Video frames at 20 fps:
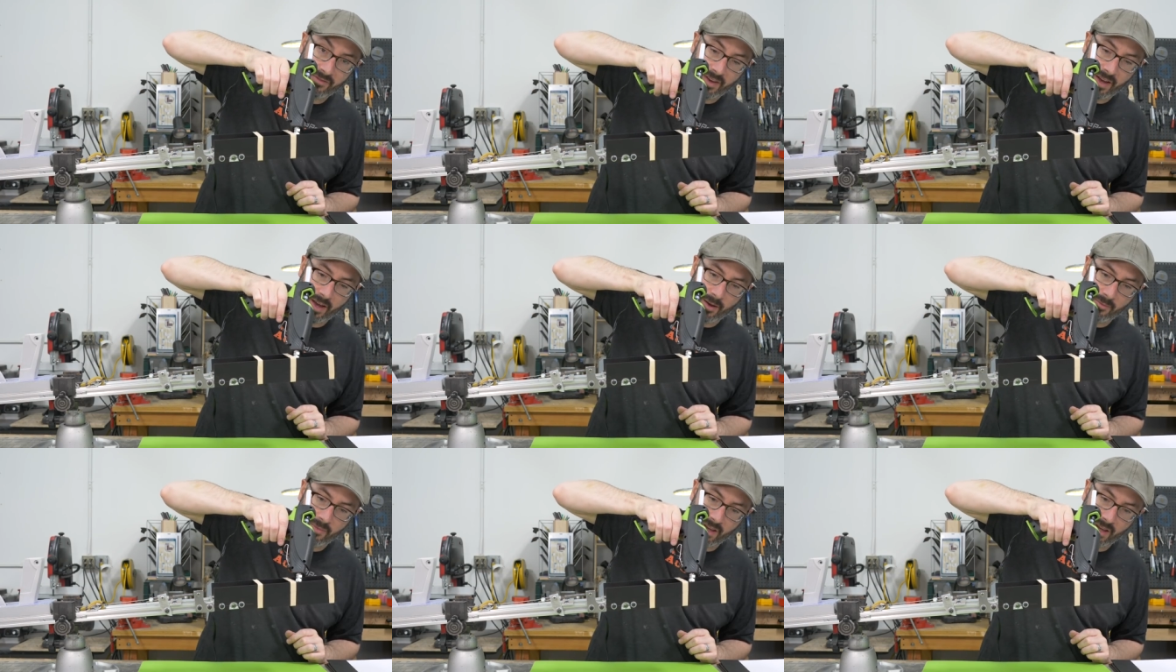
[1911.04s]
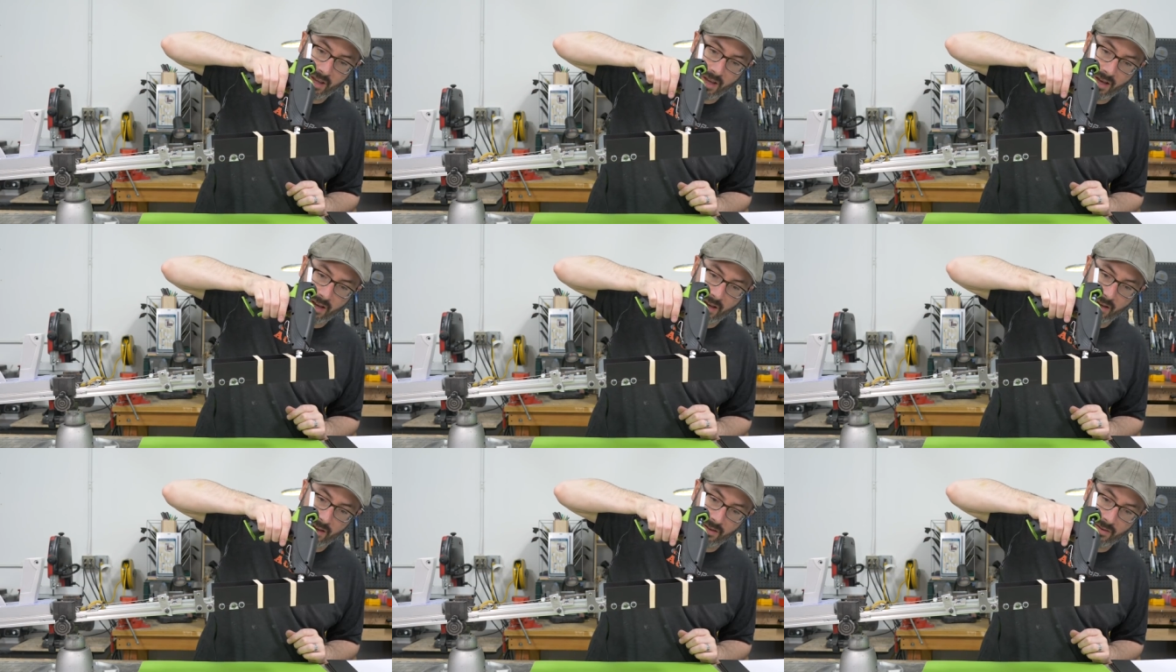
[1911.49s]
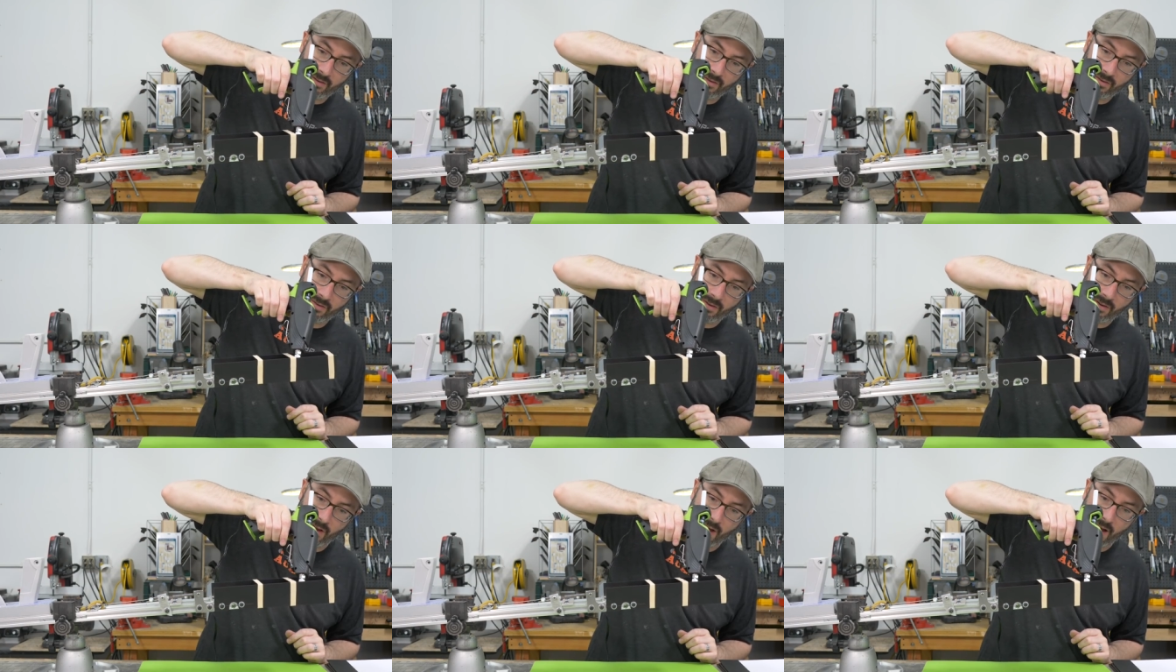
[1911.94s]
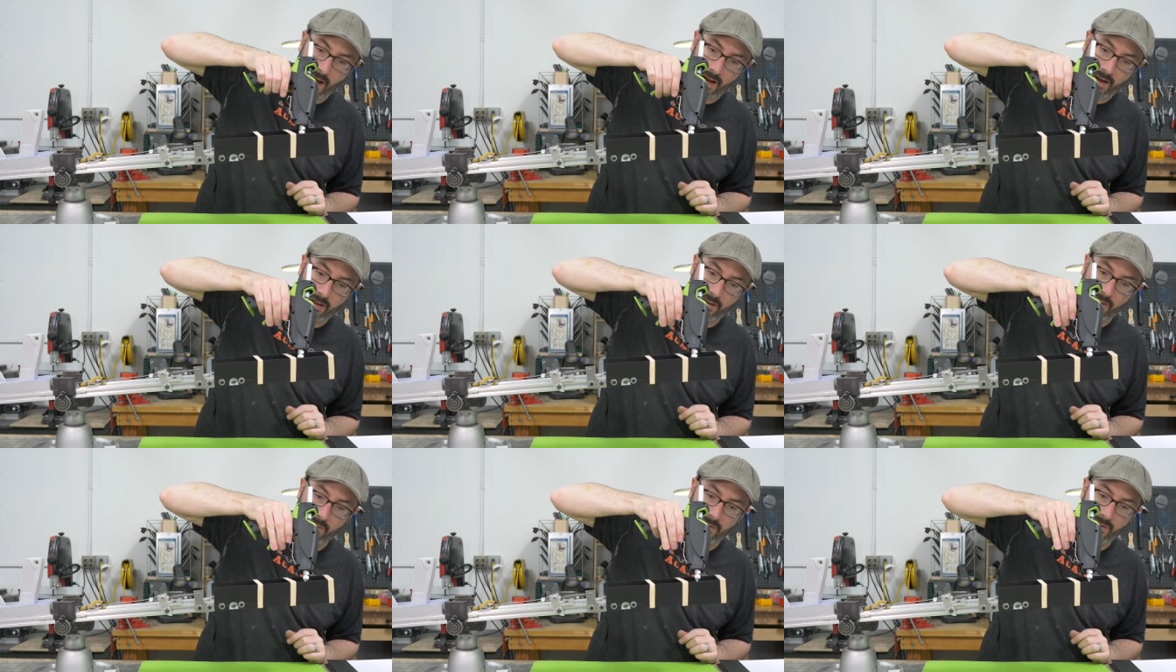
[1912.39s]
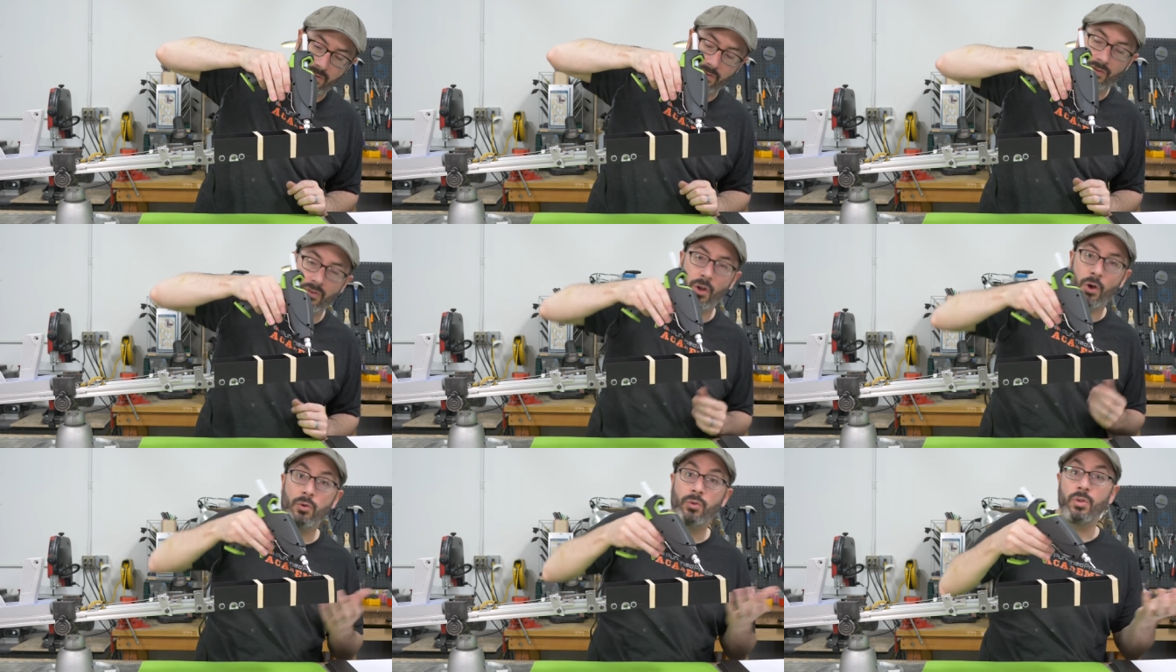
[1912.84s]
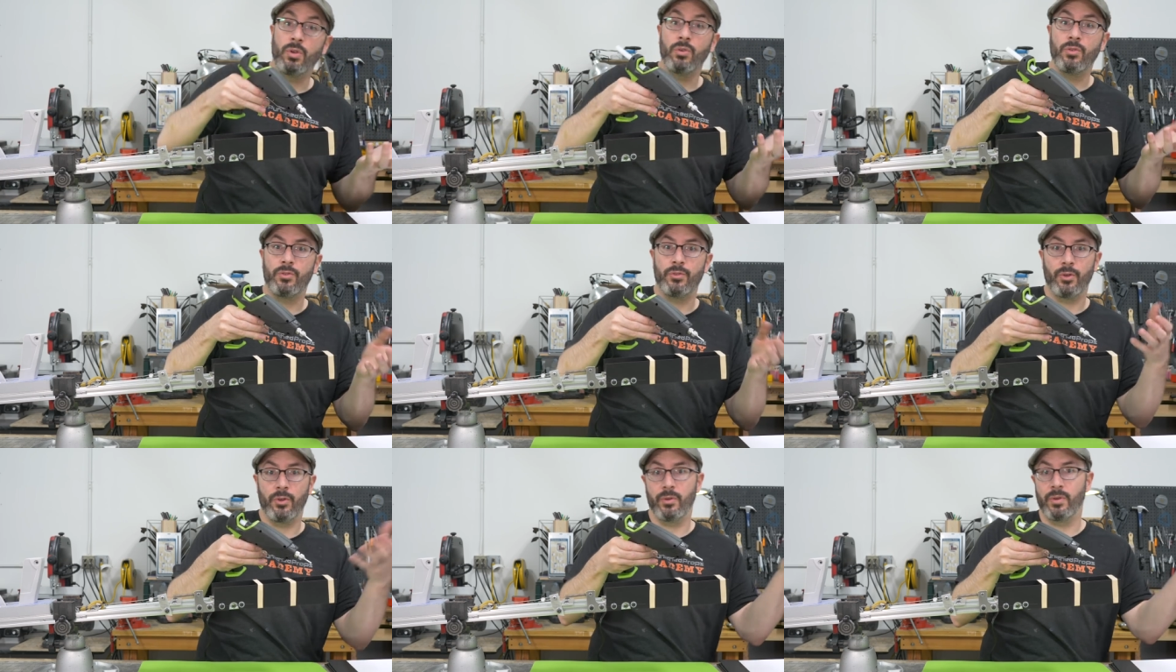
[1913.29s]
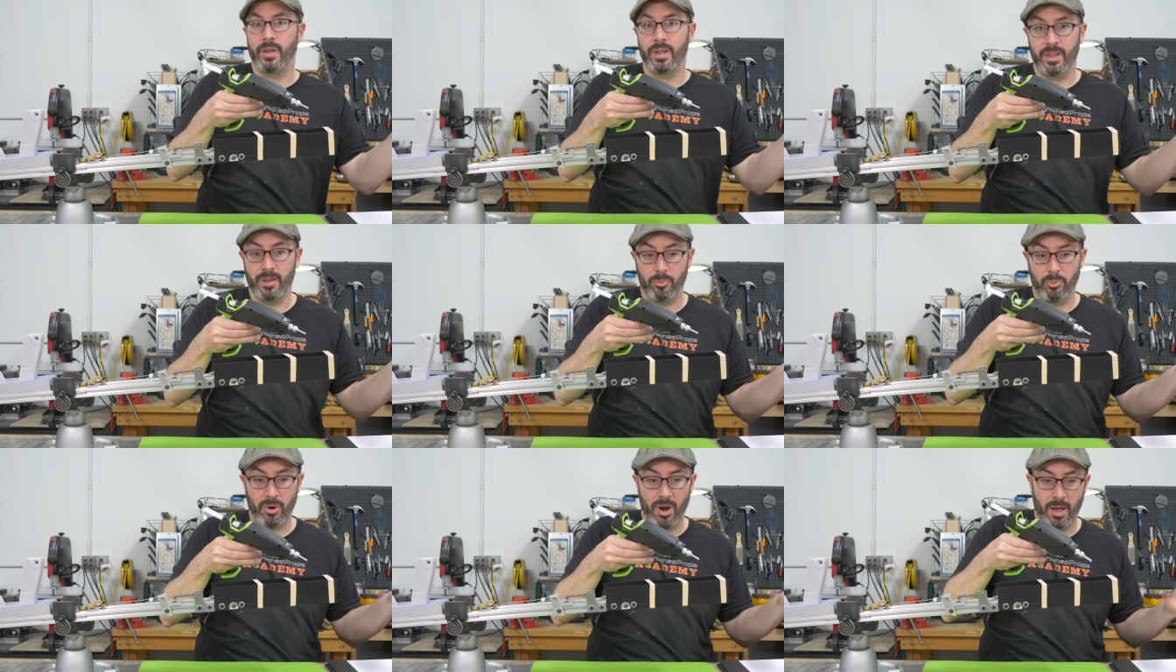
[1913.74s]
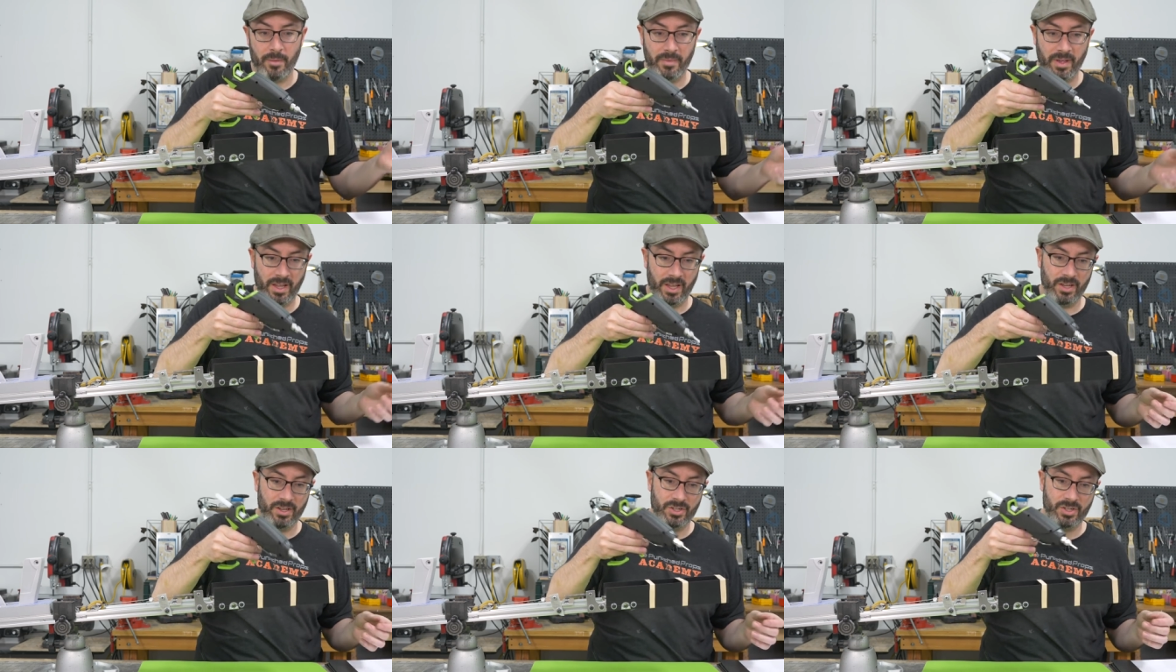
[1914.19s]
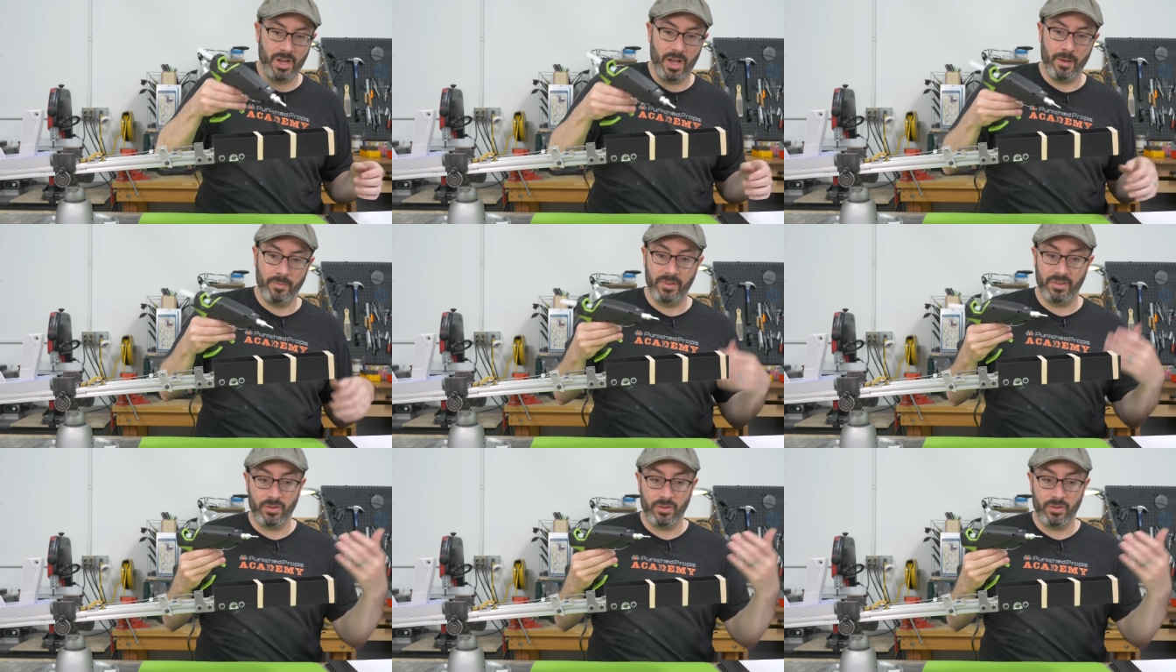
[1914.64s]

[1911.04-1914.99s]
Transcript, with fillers: fan because hot glue is so useful in the prop making shop.